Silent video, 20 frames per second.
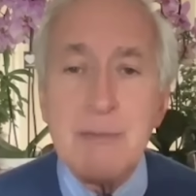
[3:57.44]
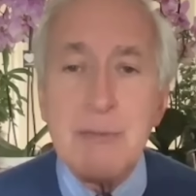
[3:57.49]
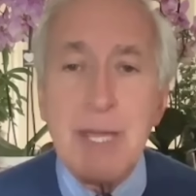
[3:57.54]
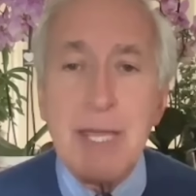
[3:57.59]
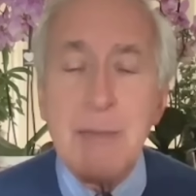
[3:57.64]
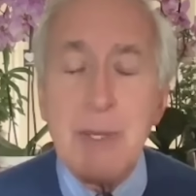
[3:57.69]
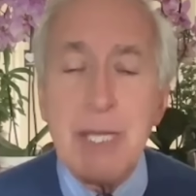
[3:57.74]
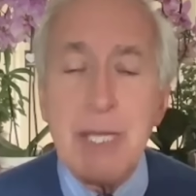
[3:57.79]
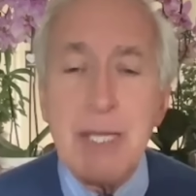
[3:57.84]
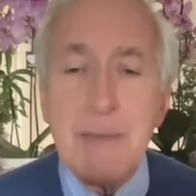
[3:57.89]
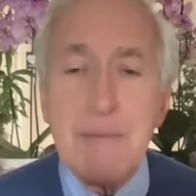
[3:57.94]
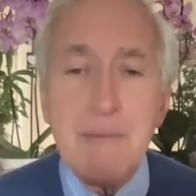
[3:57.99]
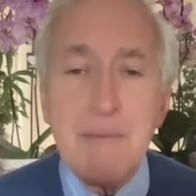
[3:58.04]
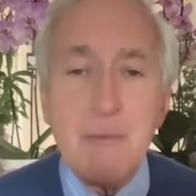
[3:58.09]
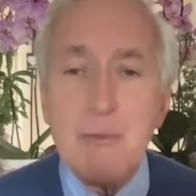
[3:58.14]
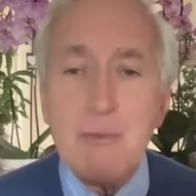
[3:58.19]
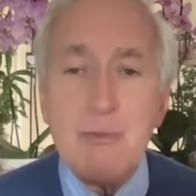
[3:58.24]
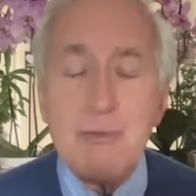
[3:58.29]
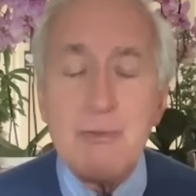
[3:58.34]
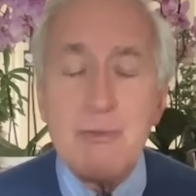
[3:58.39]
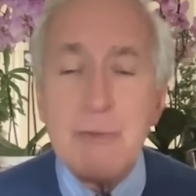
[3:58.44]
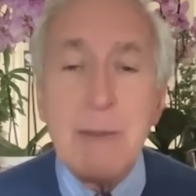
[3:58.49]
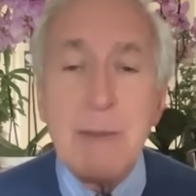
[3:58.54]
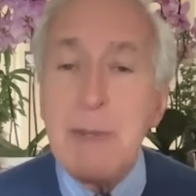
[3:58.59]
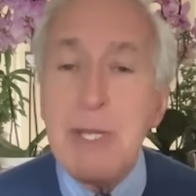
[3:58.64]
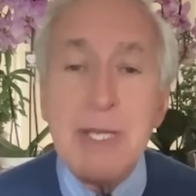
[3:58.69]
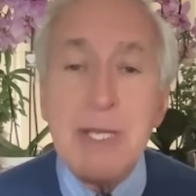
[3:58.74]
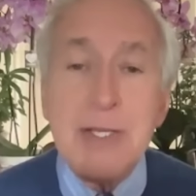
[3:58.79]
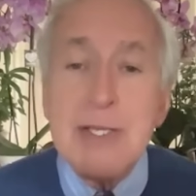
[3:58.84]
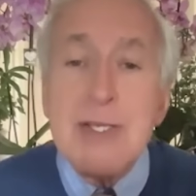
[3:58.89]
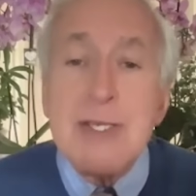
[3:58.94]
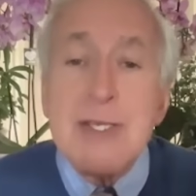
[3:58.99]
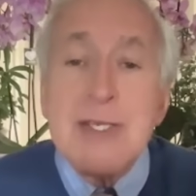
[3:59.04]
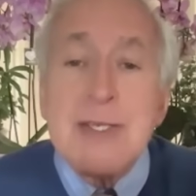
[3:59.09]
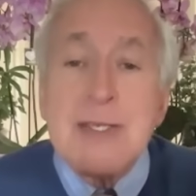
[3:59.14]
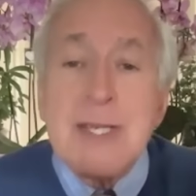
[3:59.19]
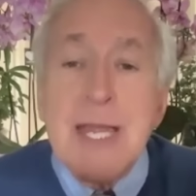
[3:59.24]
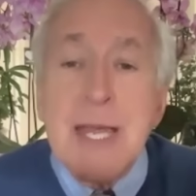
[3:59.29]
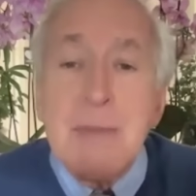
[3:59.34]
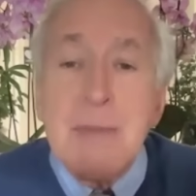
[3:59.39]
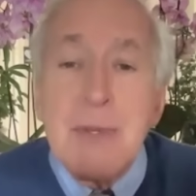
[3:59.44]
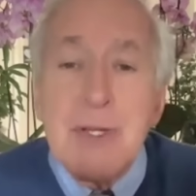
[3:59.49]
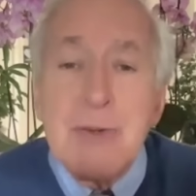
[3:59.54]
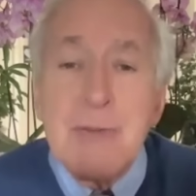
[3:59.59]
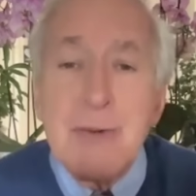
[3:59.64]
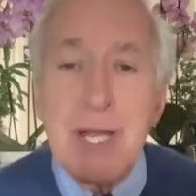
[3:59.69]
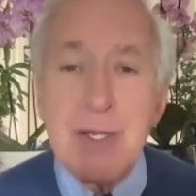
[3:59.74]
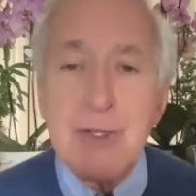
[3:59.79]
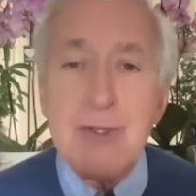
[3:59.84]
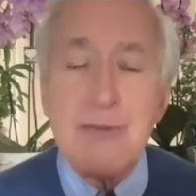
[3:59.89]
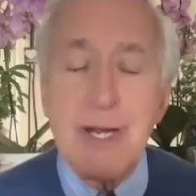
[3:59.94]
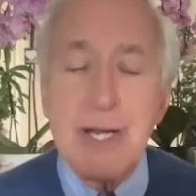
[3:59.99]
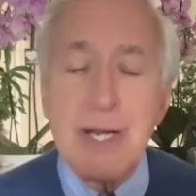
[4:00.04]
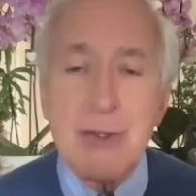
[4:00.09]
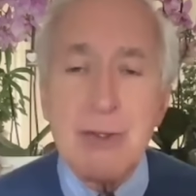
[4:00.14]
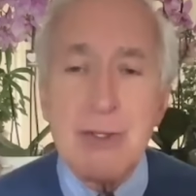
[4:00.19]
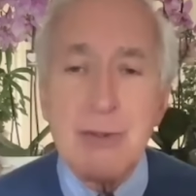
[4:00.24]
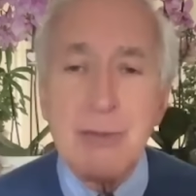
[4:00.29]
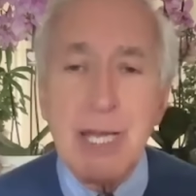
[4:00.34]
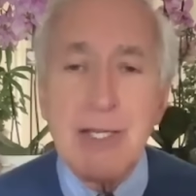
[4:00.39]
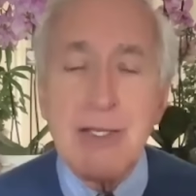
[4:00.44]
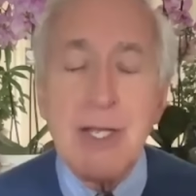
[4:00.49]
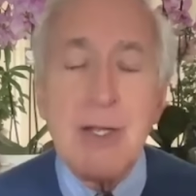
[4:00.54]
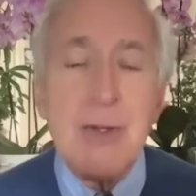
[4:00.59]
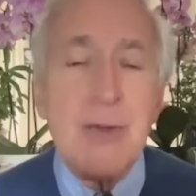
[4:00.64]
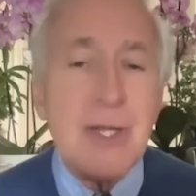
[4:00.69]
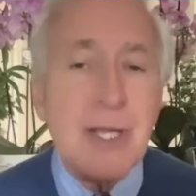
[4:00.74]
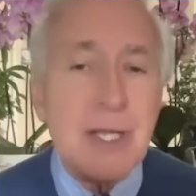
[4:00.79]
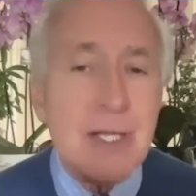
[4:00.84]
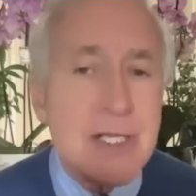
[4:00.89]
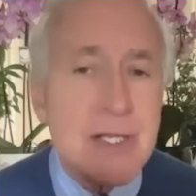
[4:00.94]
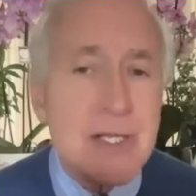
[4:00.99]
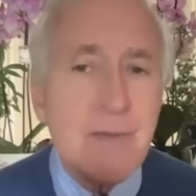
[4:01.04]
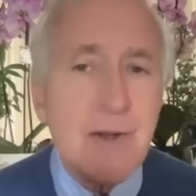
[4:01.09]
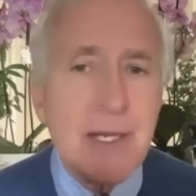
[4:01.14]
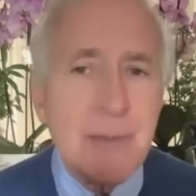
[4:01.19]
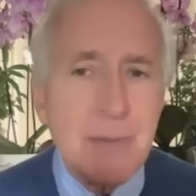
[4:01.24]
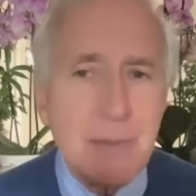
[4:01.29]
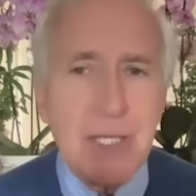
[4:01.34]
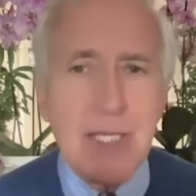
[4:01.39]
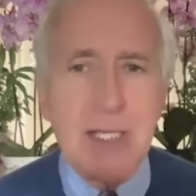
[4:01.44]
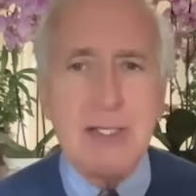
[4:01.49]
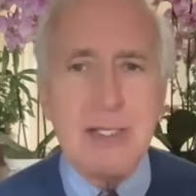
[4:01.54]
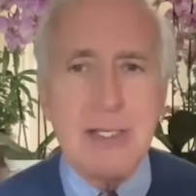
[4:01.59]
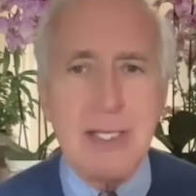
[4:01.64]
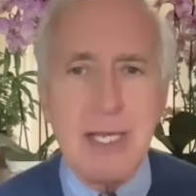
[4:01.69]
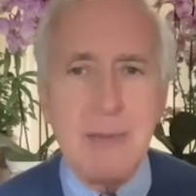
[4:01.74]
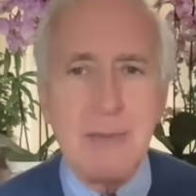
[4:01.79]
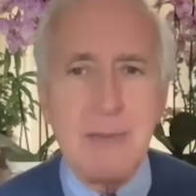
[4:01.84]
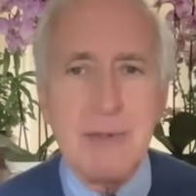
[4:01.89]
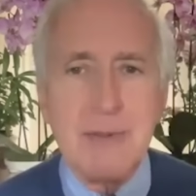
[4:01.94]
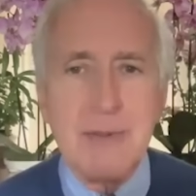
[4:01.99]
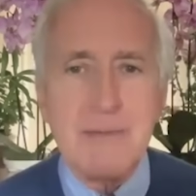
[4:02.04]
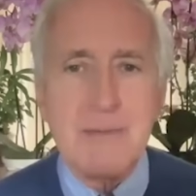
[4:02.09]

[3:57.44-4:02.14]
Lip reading: maybe it is a step in the right direction, but I don't think it's a very big step.